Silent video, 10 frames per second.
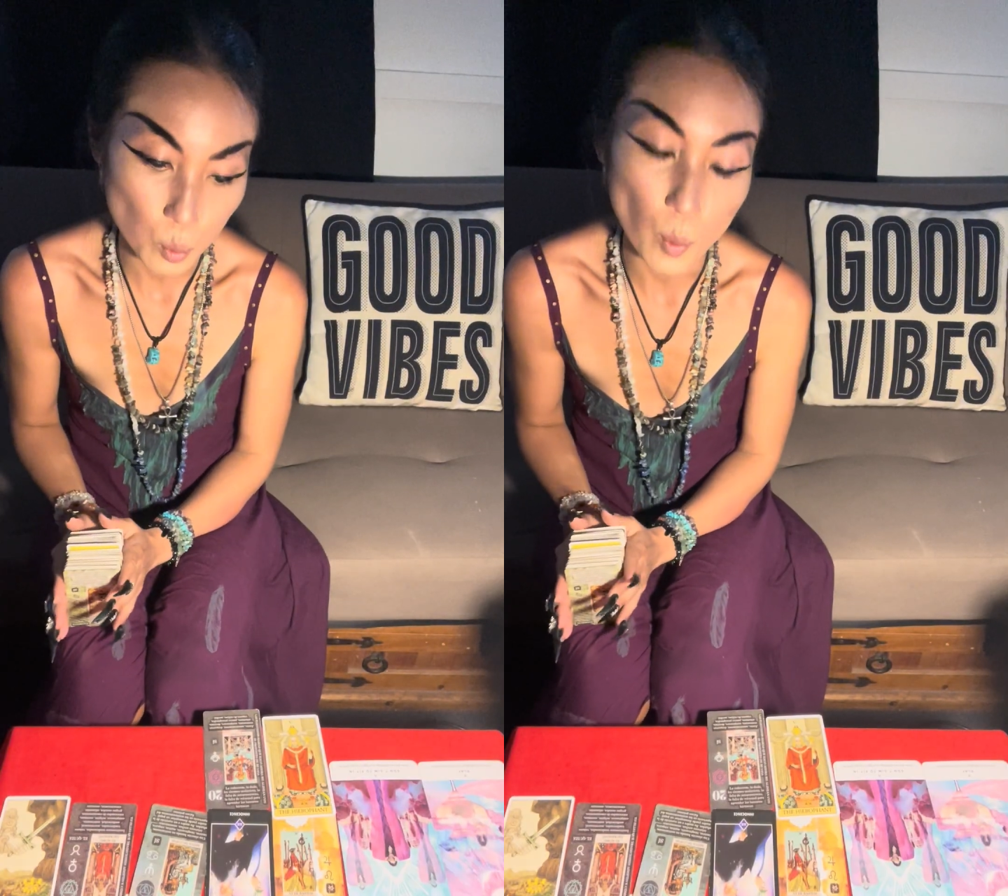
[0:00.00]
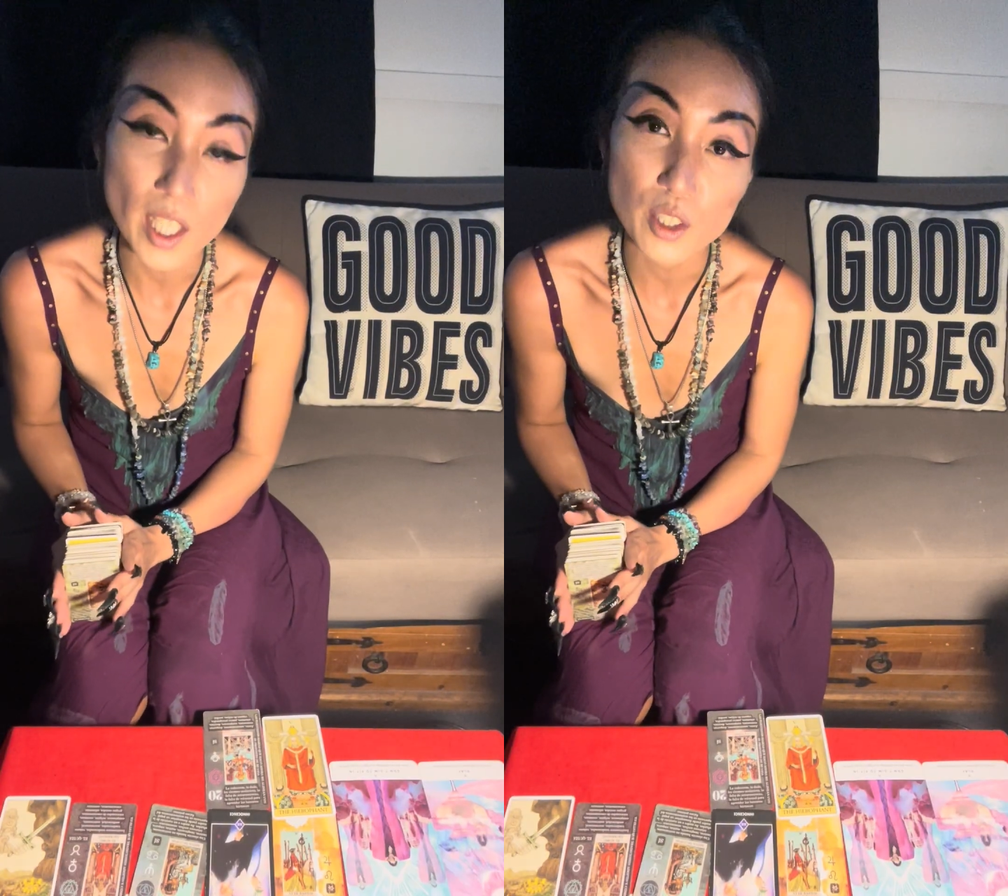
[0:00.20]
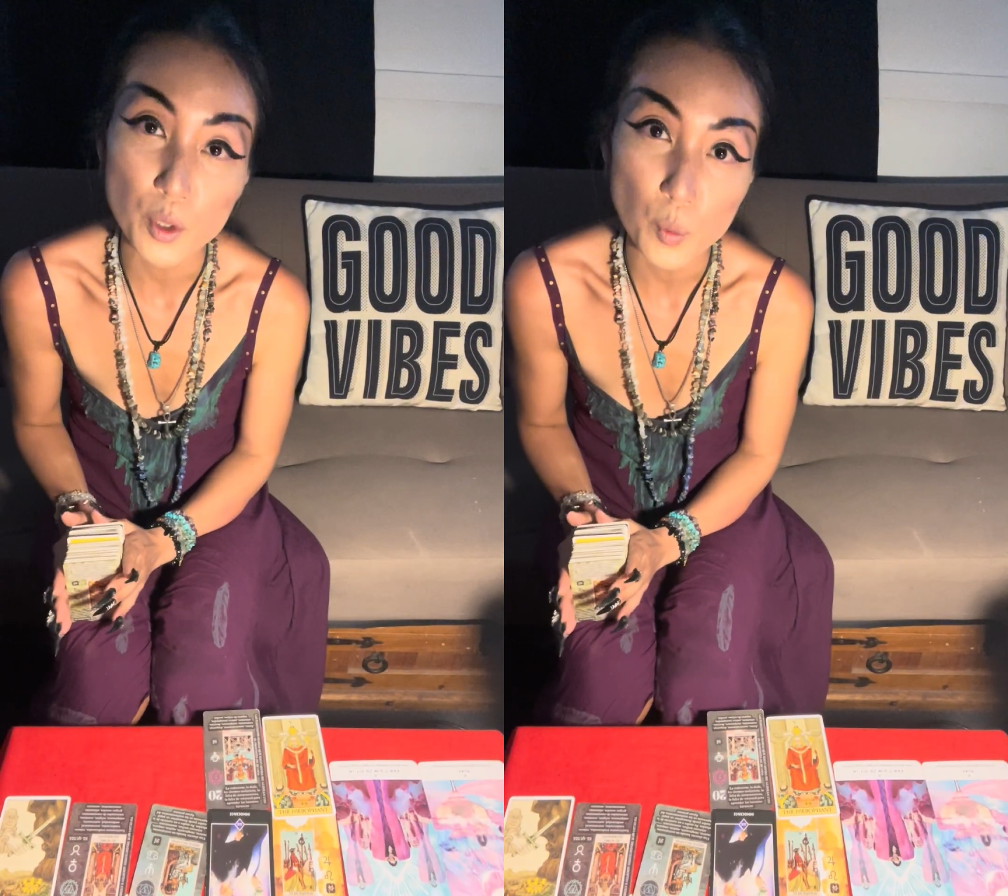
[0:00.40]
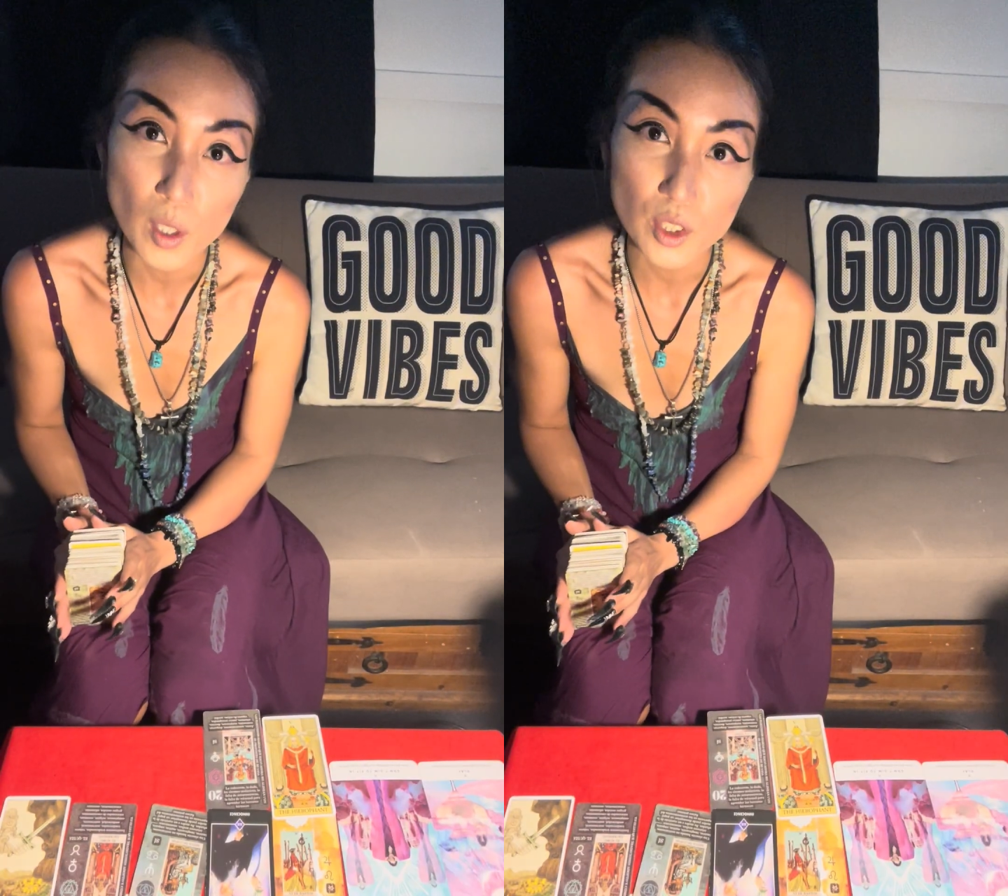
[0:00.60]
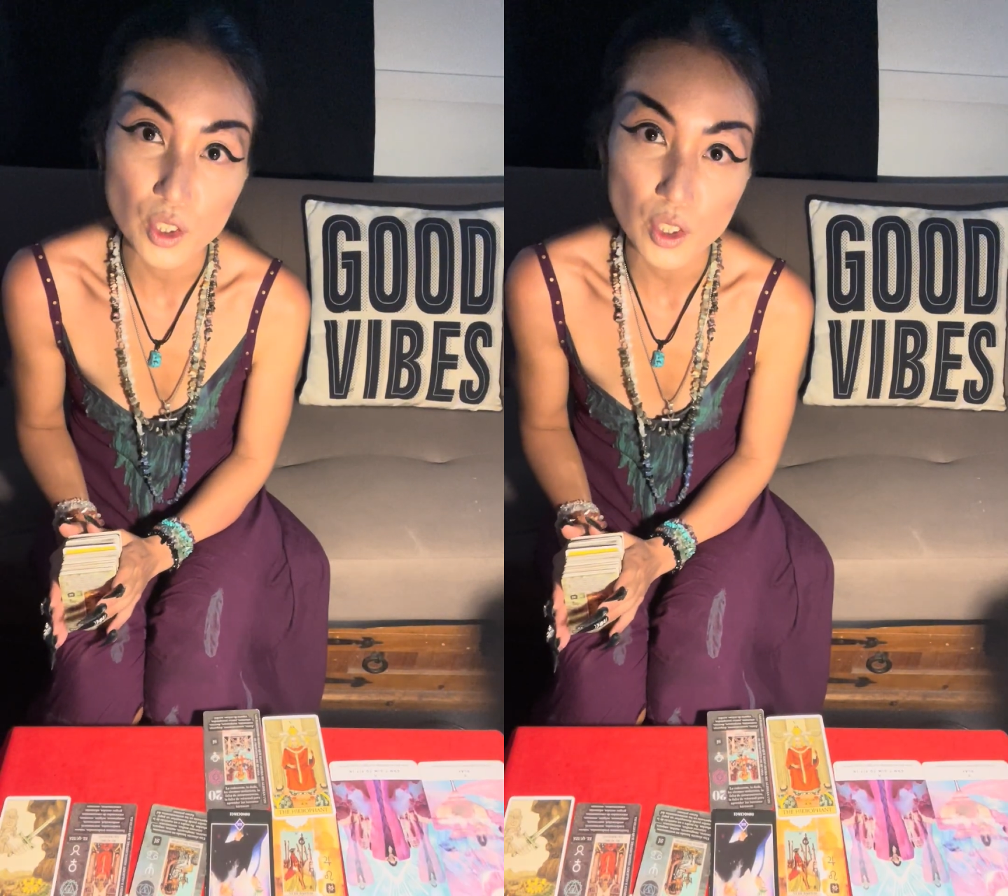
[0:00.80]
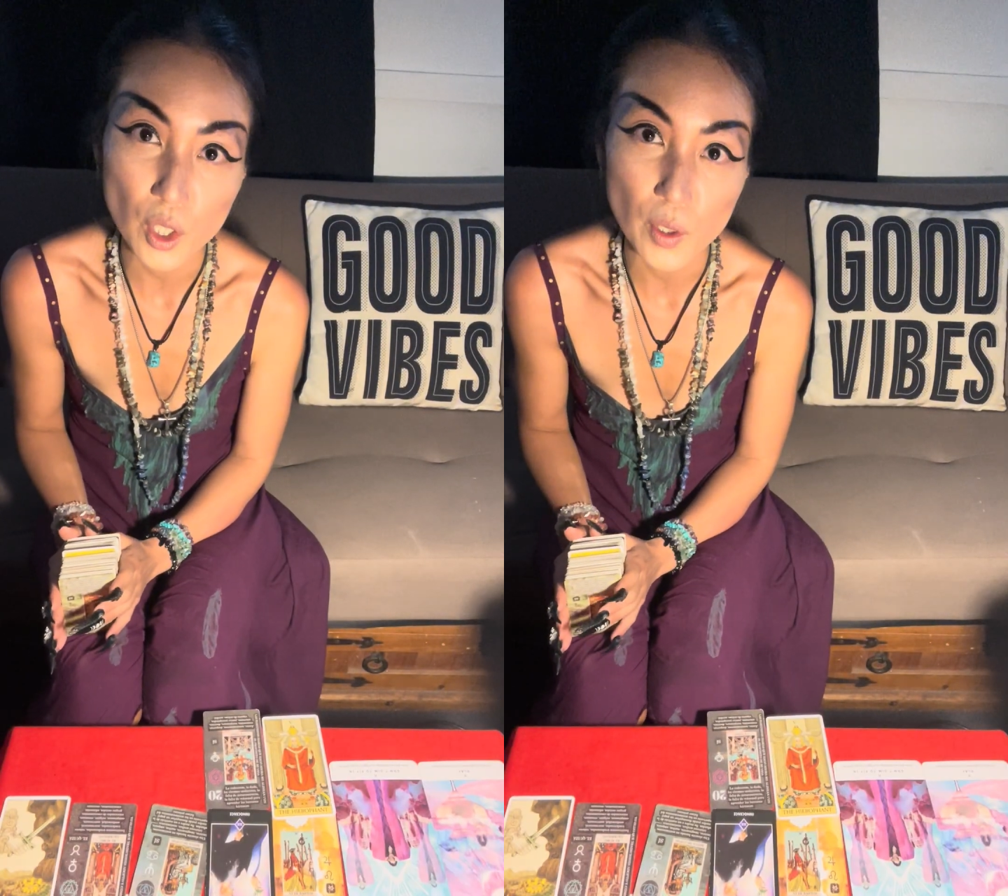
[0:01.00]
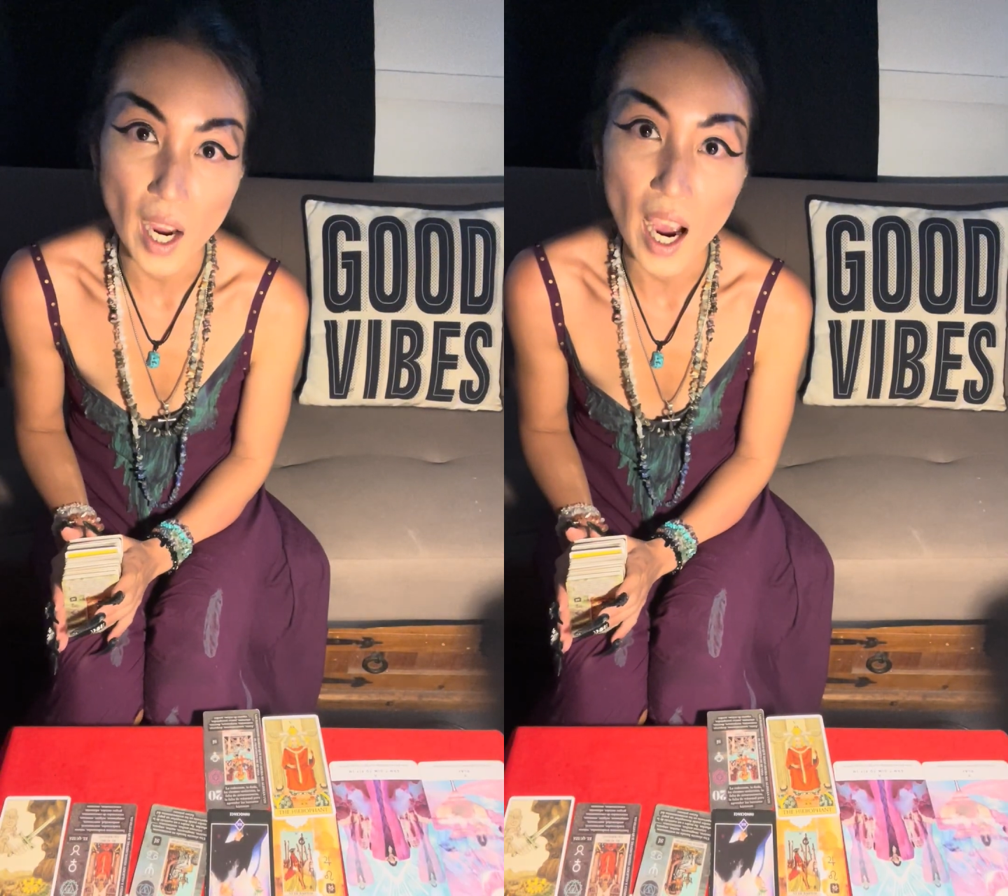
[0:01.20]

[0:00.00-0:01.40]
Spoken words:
what you want to know.